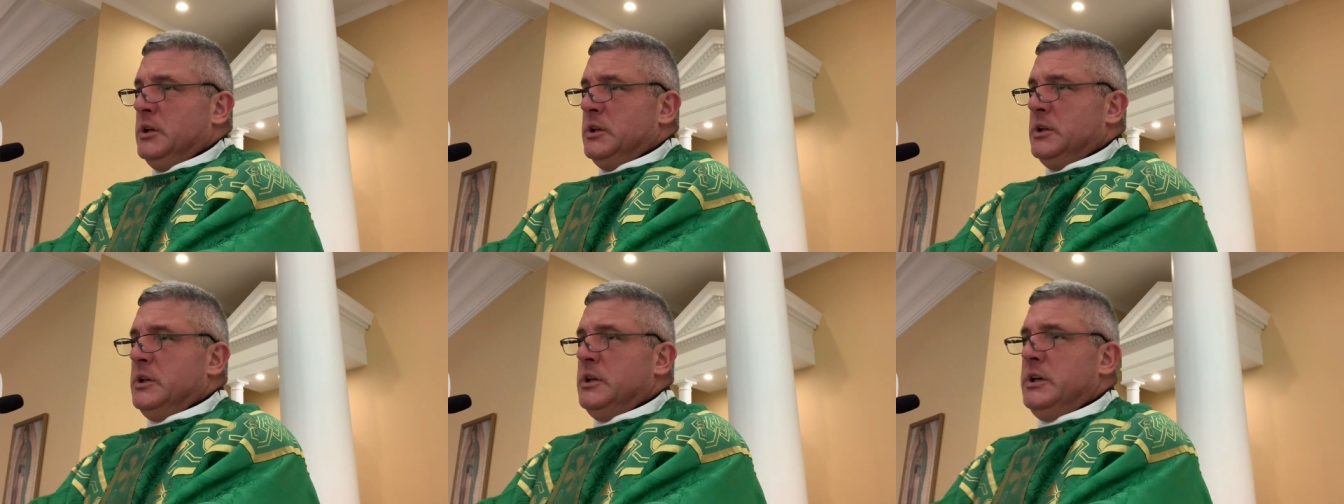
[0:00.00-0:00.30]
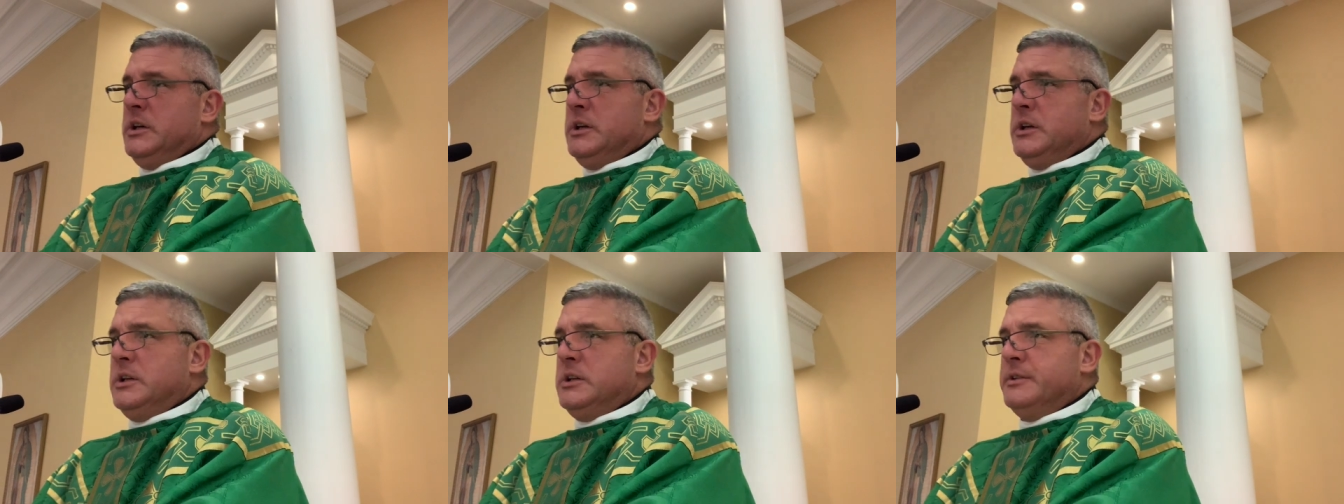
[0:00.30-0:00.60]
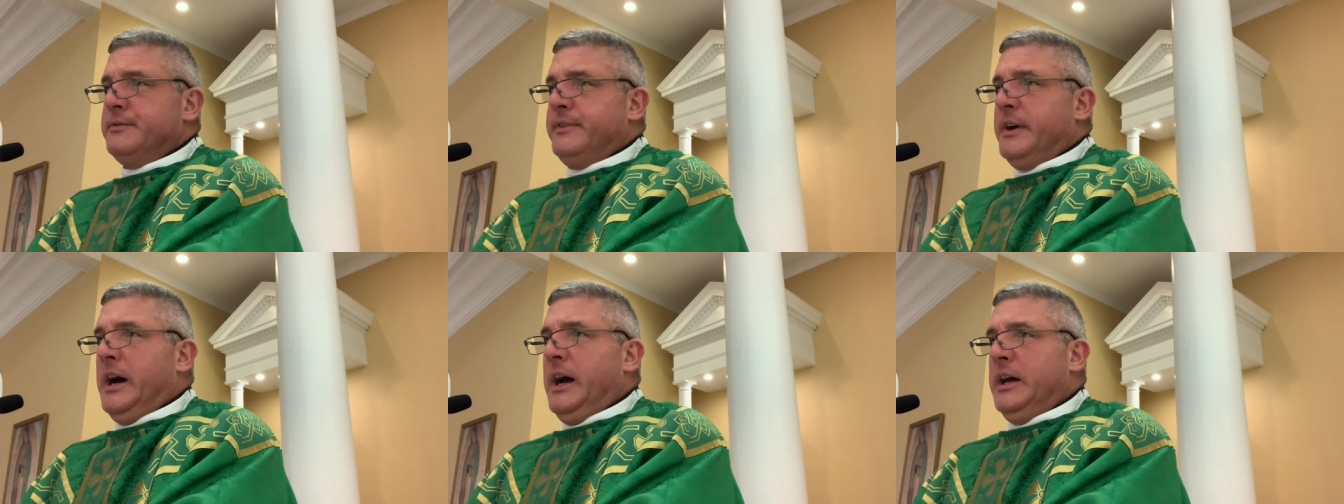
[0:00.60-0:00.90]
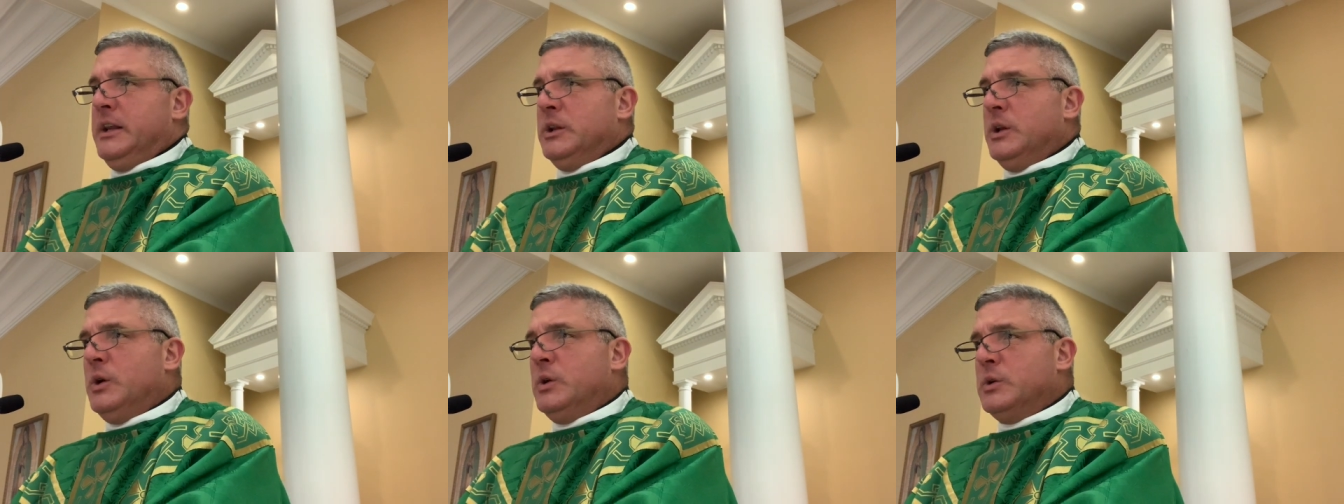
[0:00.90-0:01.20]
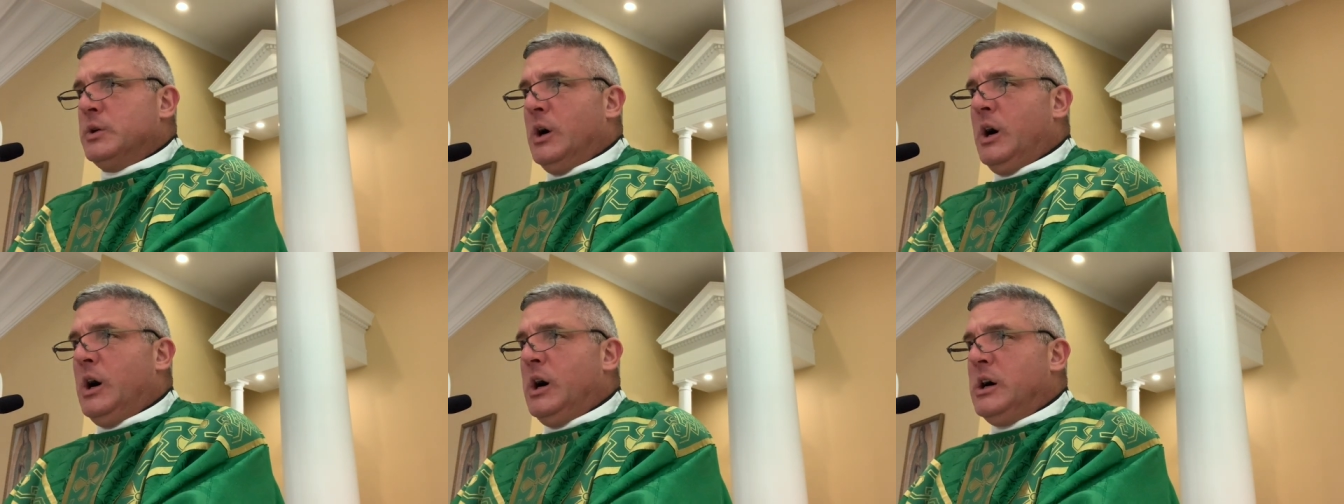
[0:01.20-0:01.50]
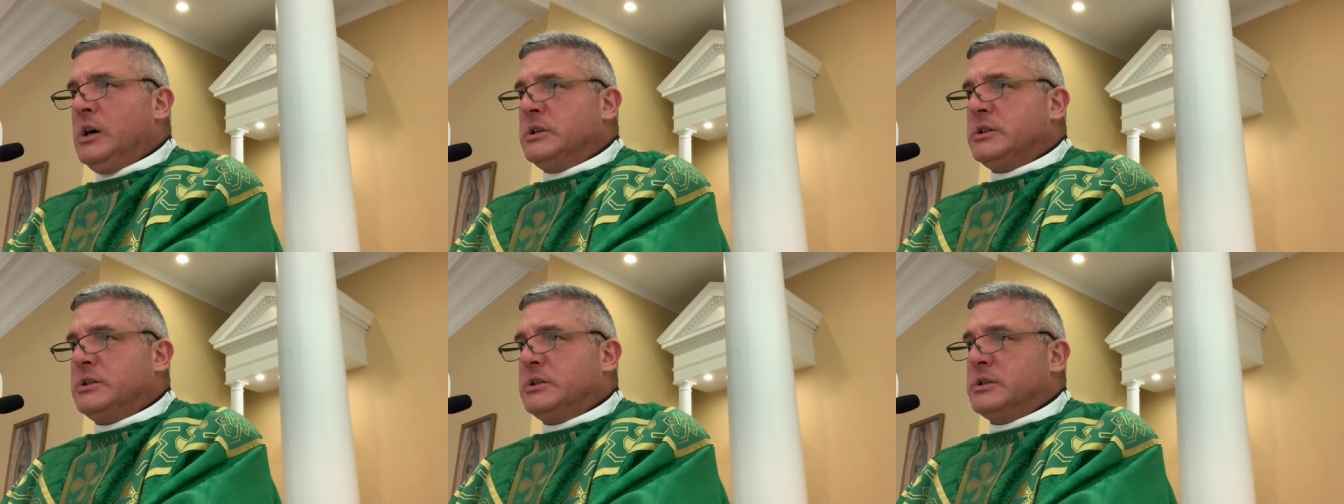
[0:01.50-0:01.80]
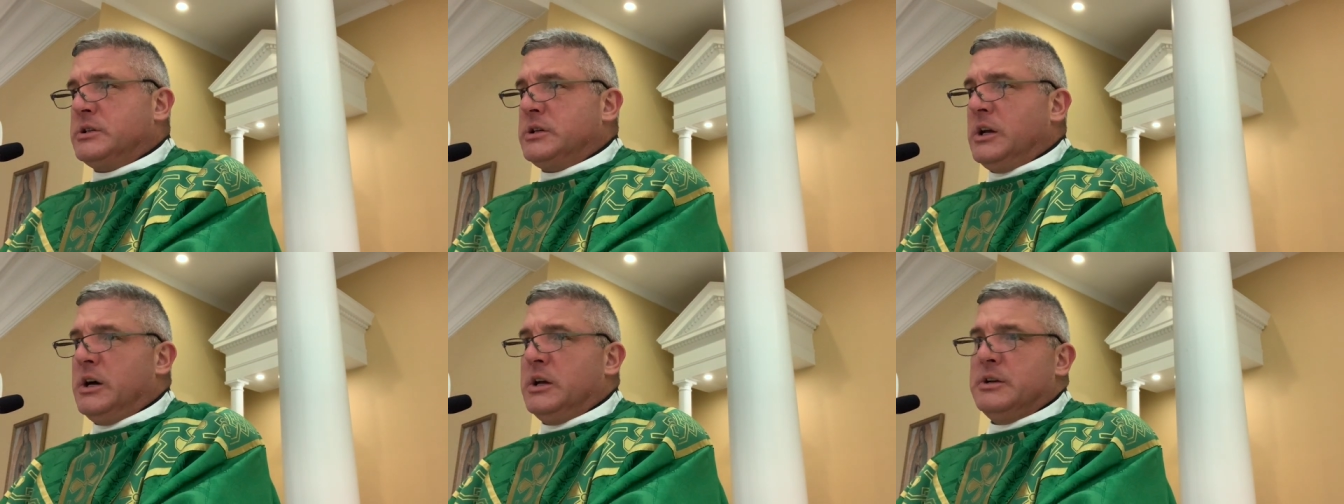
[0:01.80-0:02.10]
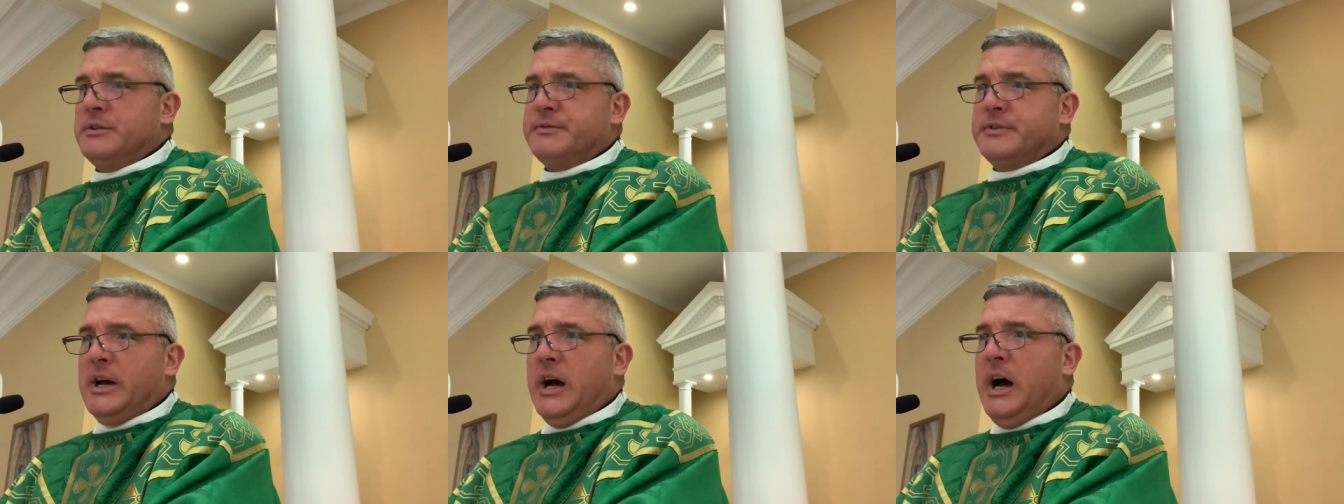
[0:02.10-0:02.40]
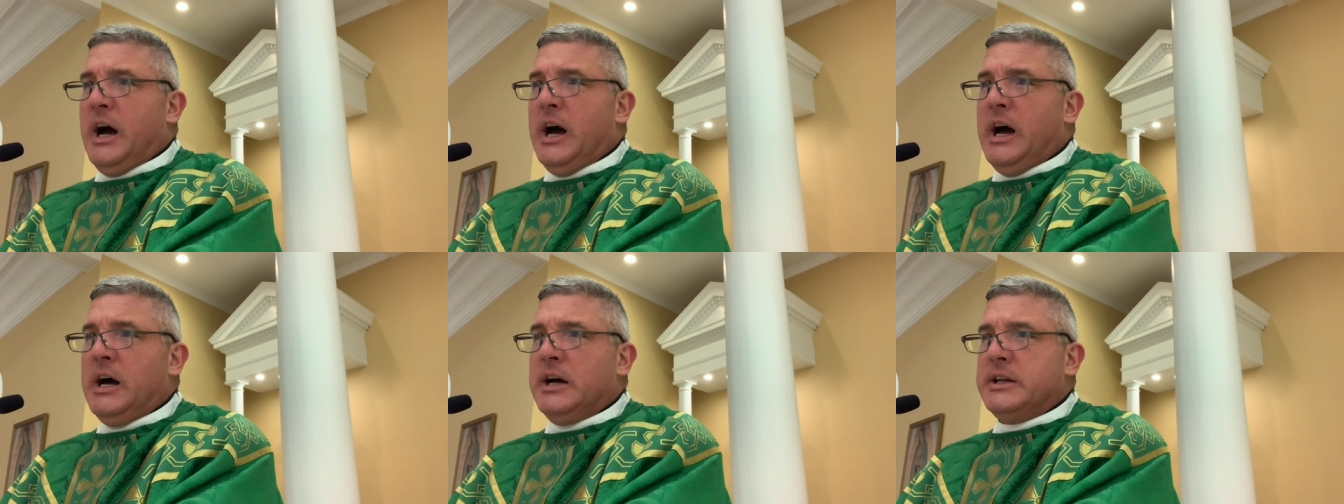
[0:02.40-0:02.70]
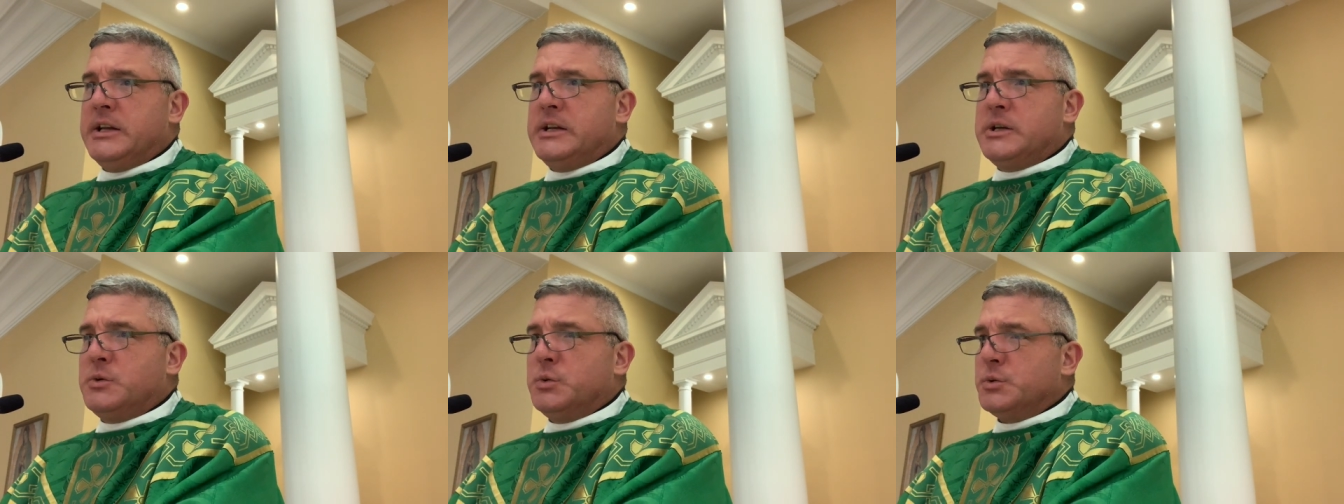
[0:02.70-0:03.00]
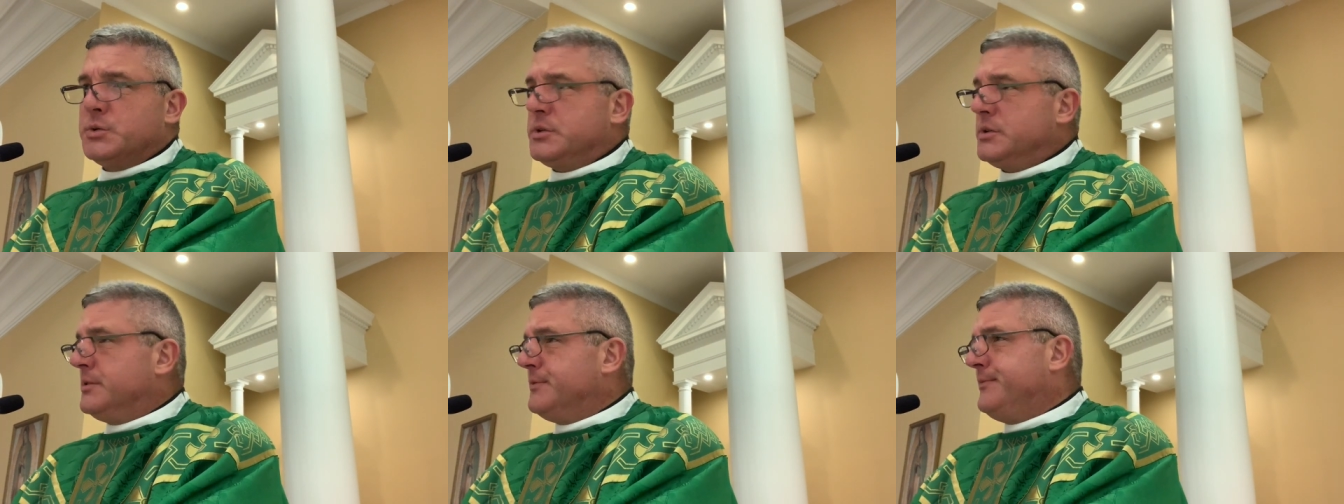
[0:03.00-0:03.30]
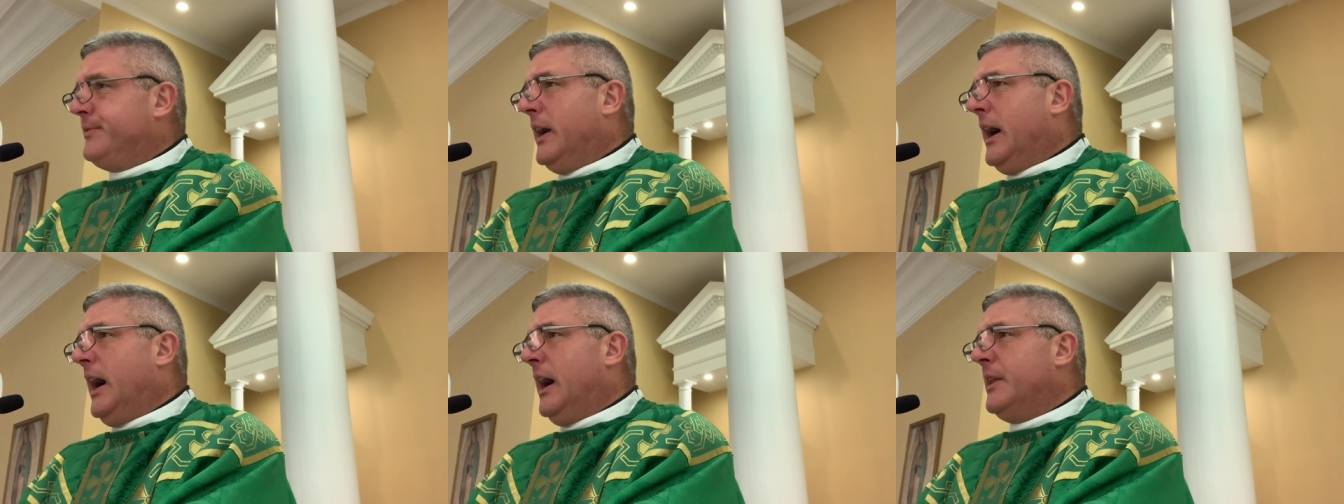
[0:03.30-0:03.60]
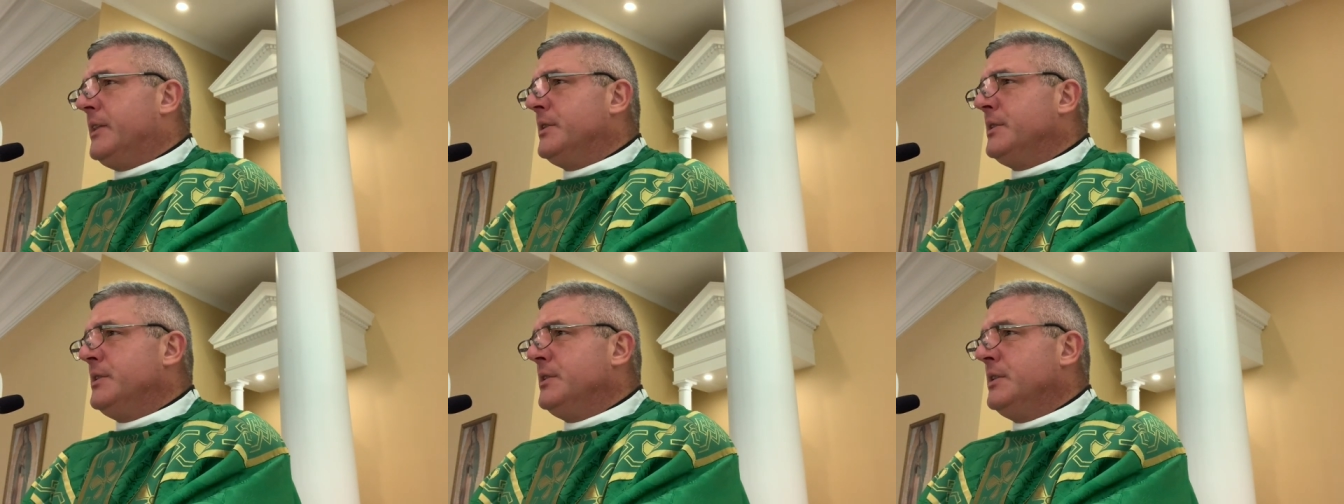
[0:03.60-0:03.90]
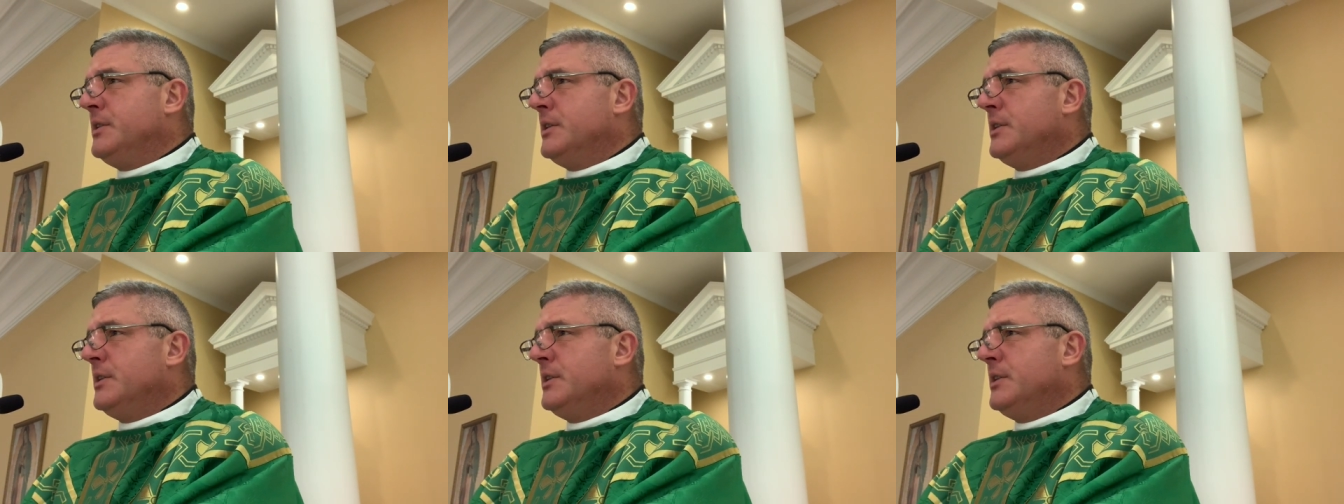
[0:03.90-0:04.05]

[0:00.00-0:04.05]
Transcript: the divine Logos, the Son of God, equal to the Father,